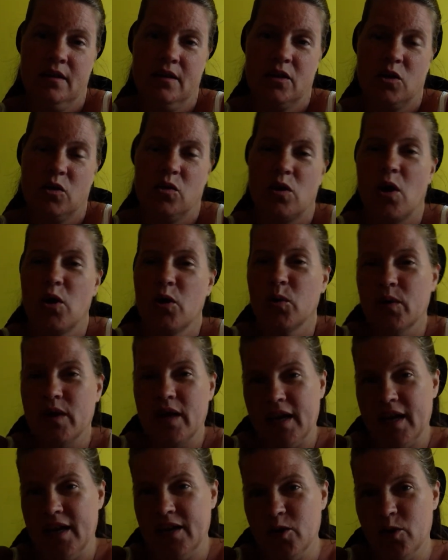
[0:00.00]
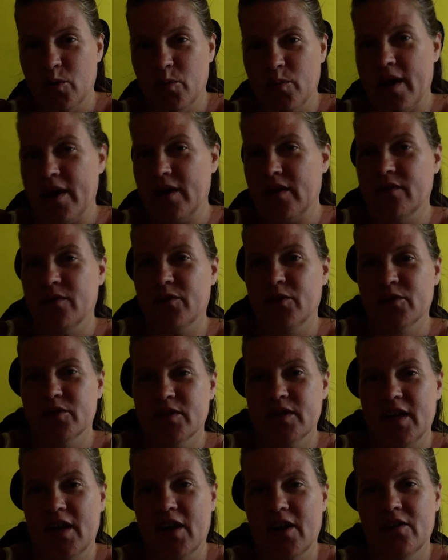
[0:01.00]
you know you can, no matter if you're
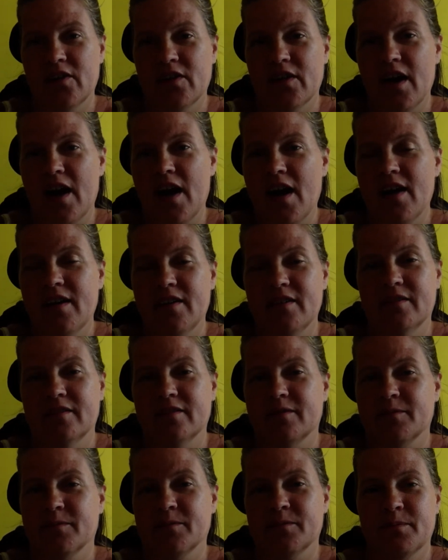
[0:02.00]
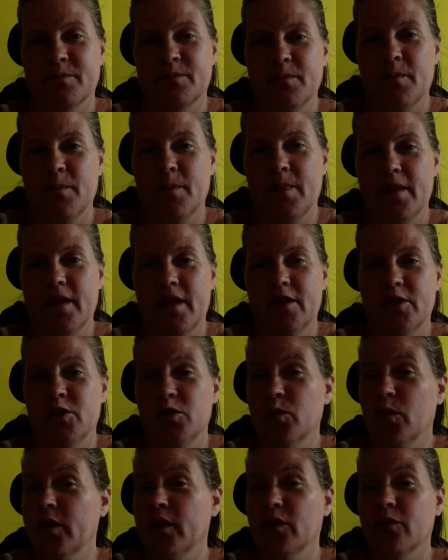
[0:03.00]
scared or not, and
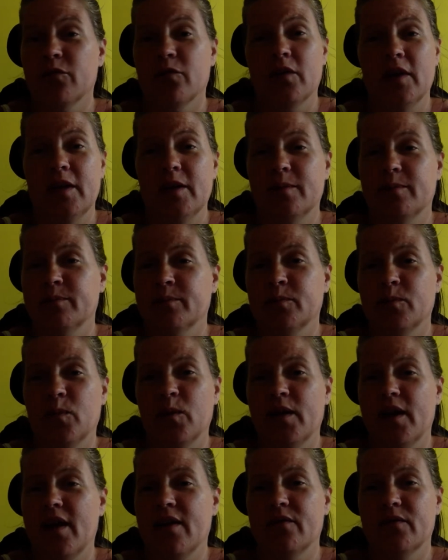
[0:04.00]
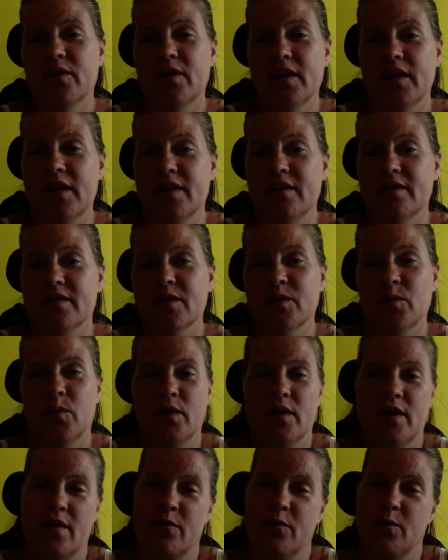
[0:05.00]
enjoy your freedom, whatever it is, and
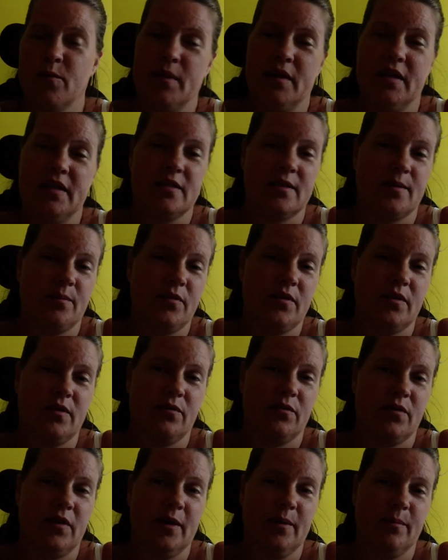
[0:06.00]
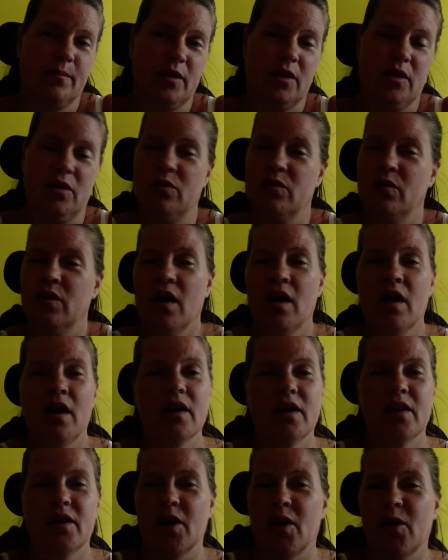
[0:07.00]
whatever means something of freedom to you,
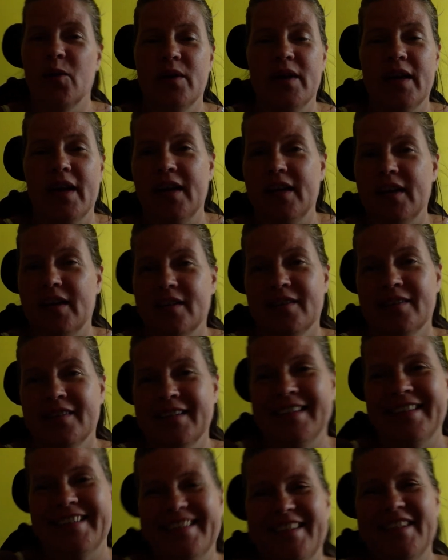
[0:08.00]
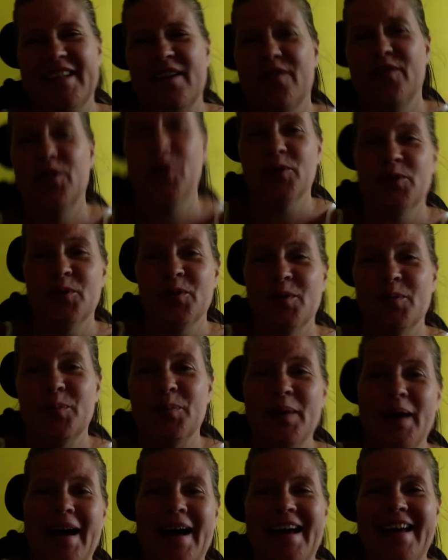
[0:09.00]
go get it. Love you.
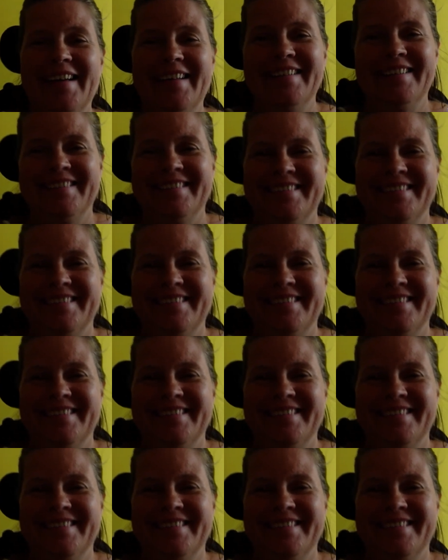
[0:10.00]
Bye.